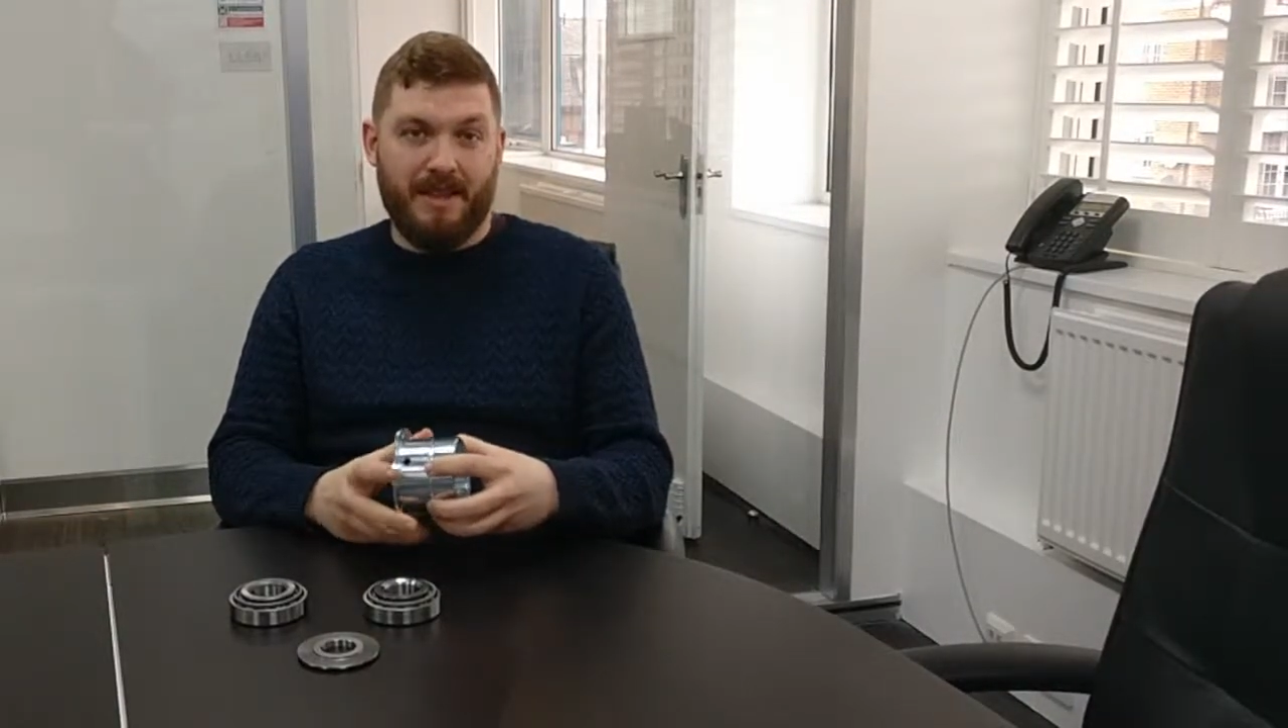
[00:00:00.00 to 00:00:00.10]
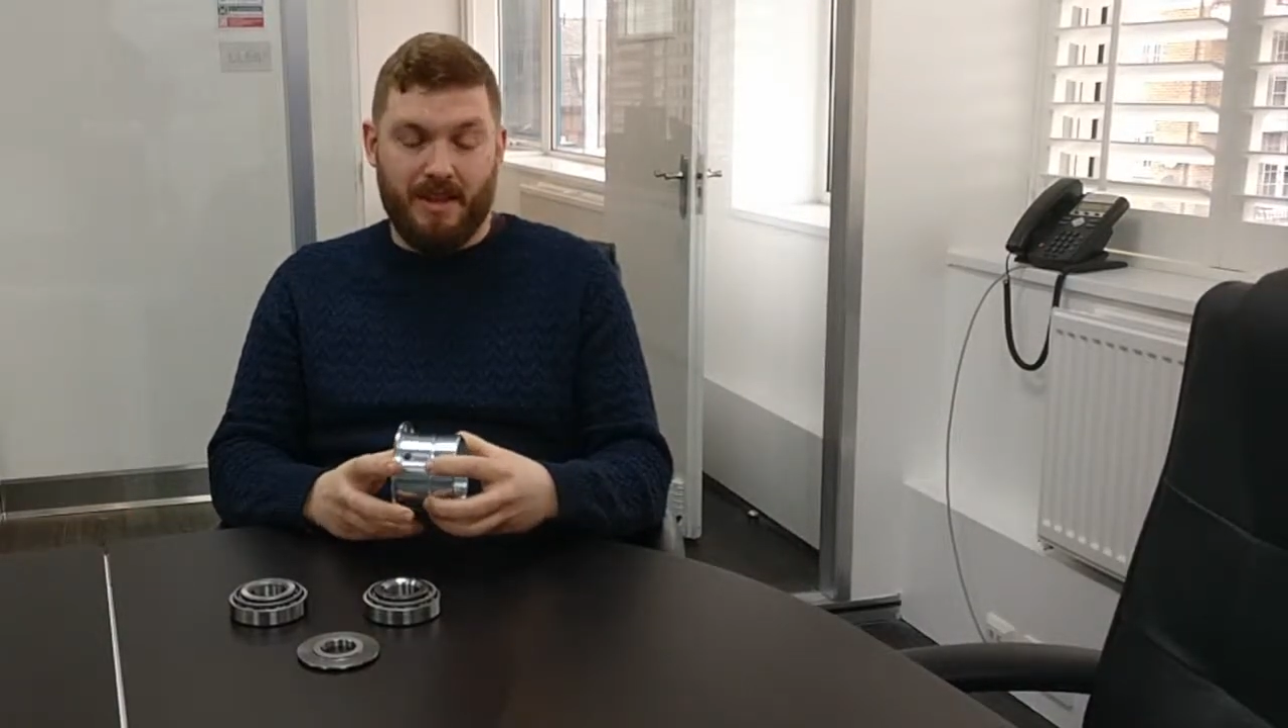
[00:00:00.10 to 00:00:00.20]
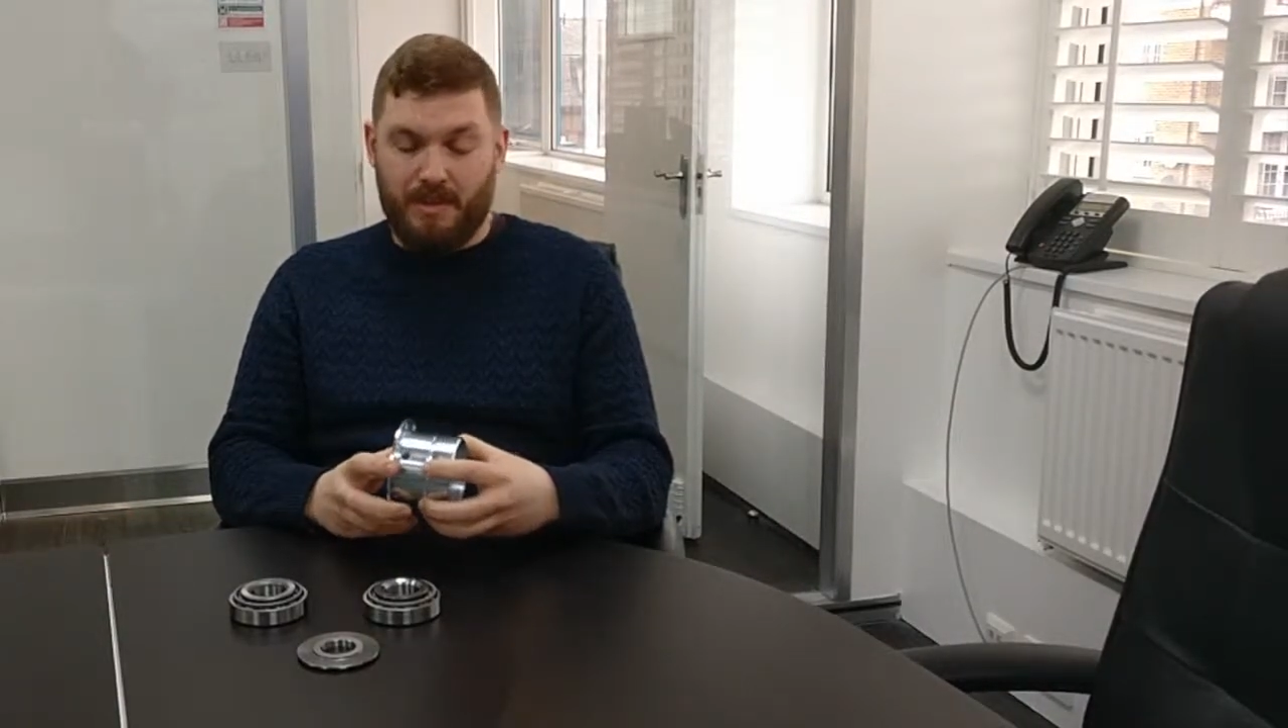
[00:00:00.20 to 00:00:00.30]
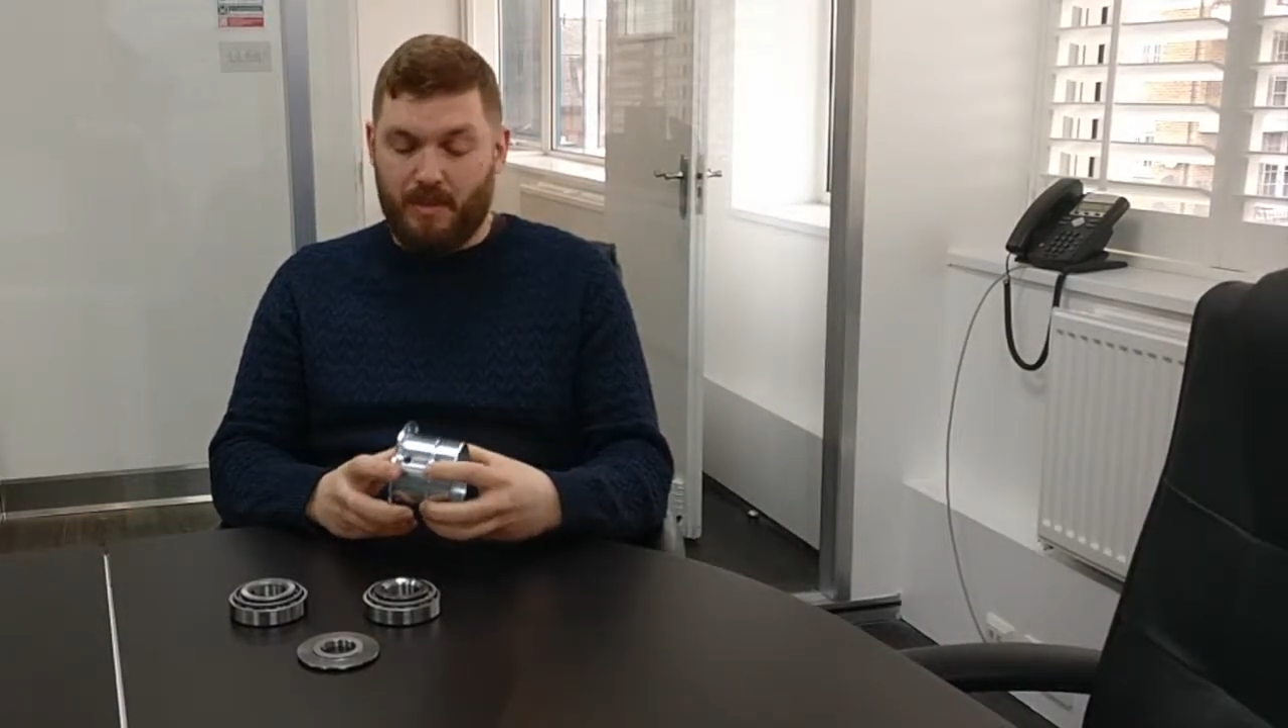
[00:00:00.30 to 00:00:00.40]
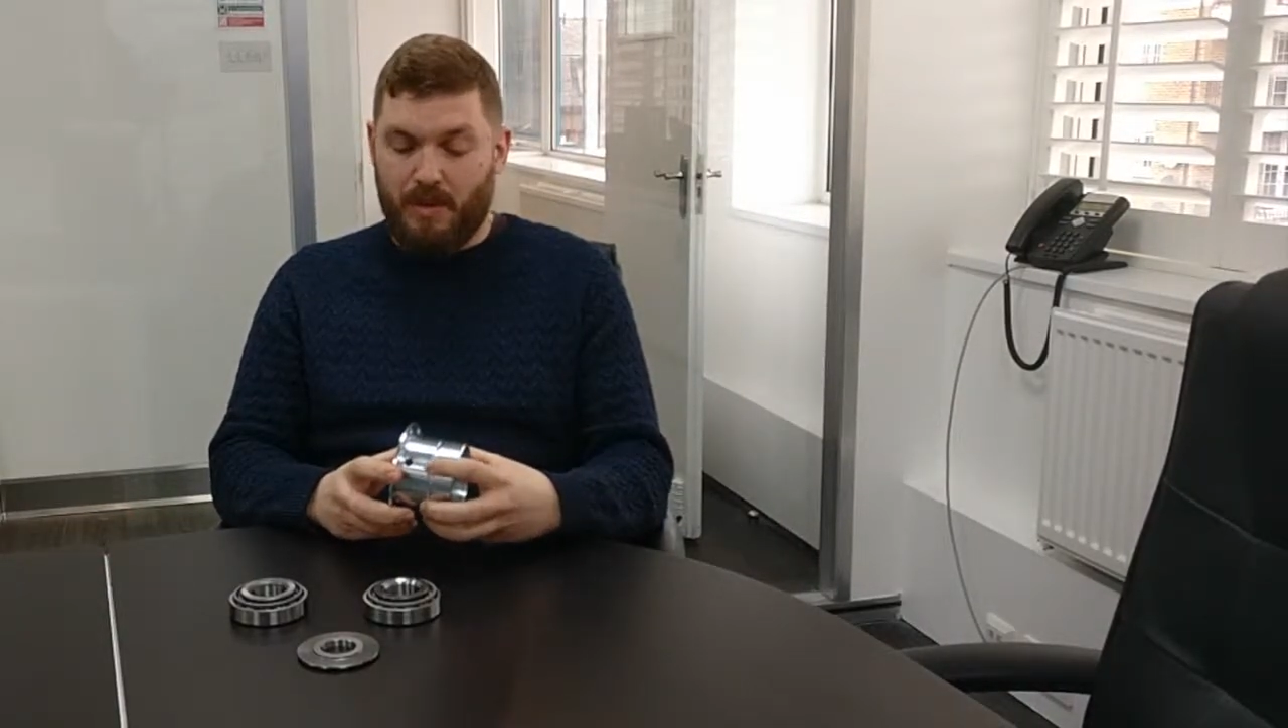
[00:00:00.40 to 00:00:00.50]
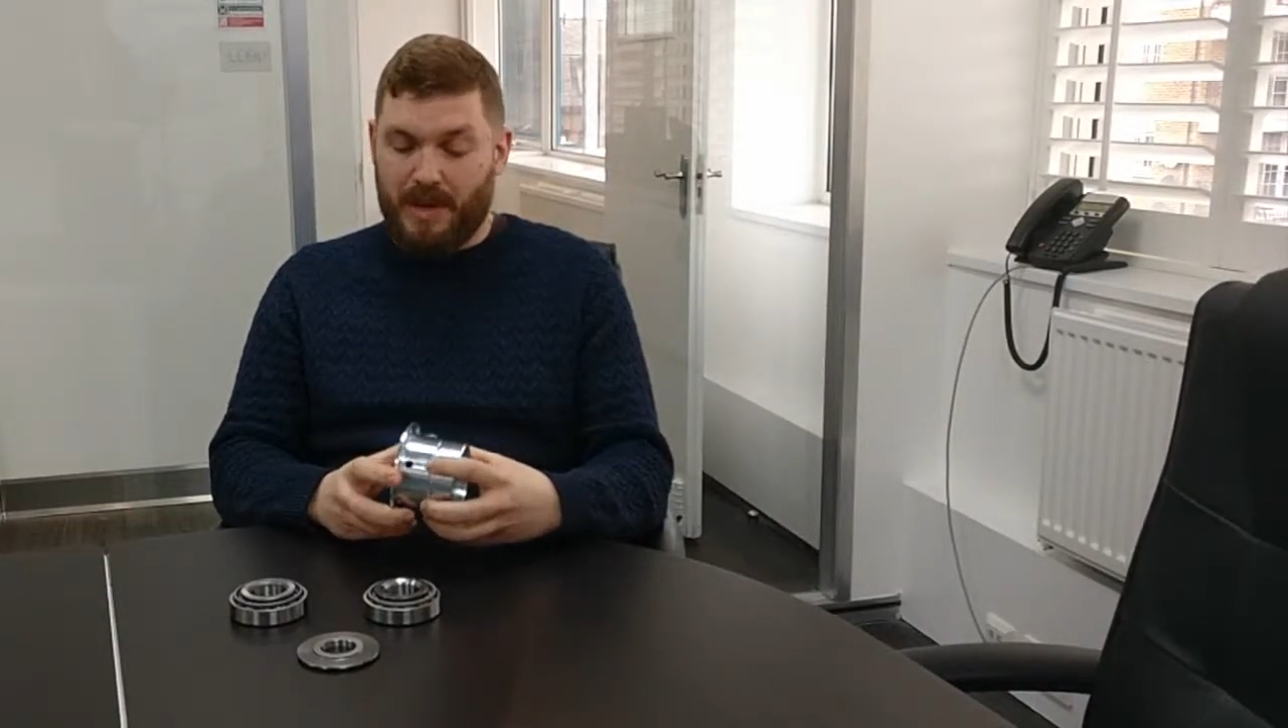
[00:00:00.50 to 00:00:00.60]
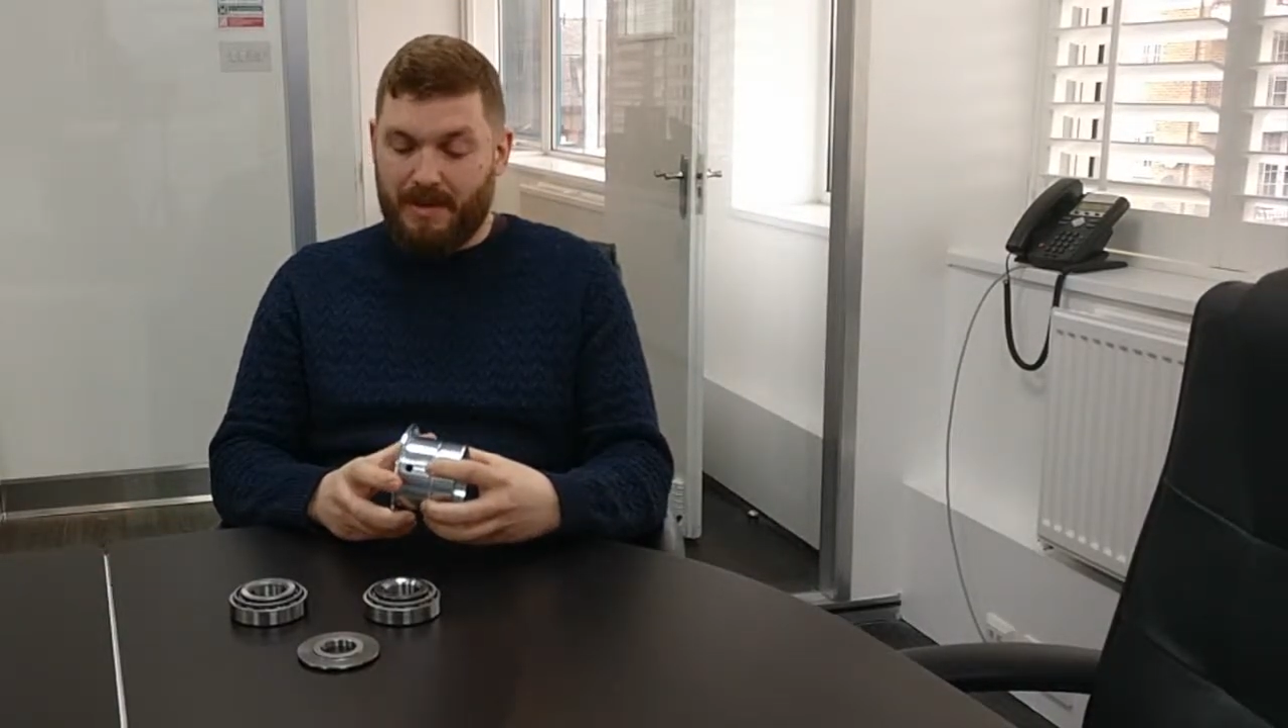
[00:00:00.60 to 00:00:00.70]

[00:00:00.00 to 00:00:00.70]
than what we